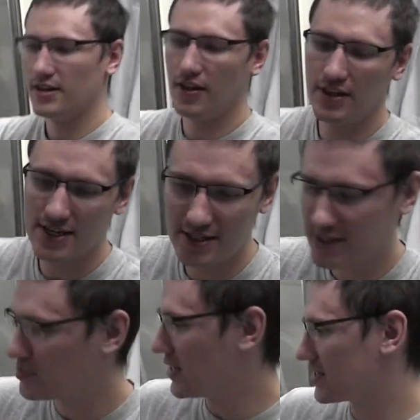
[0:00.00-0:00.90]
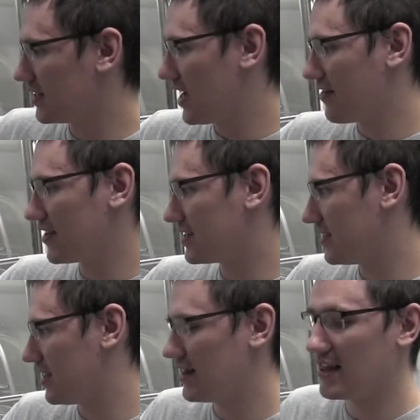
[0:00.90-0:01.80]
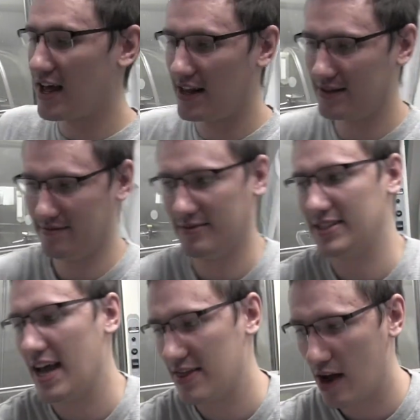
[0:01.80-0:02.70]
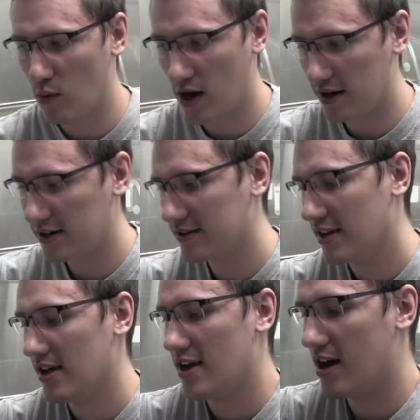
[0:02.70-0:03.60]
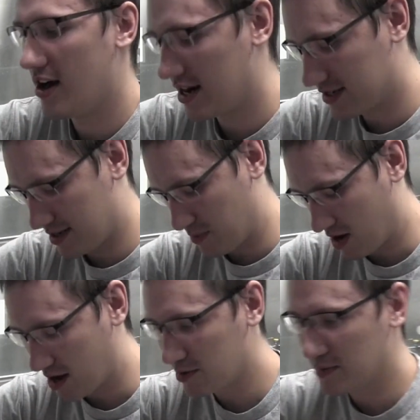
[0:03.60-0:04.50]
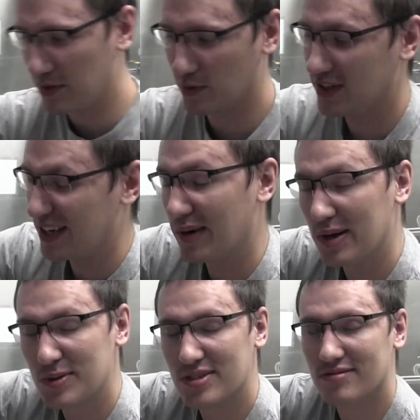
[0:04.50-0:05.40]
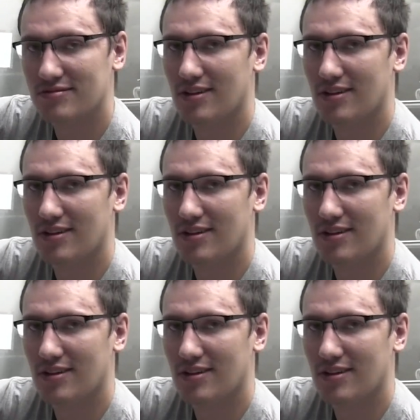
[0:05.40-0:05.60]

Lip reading: Now these, especially having sat in that water, are actually probably really gross.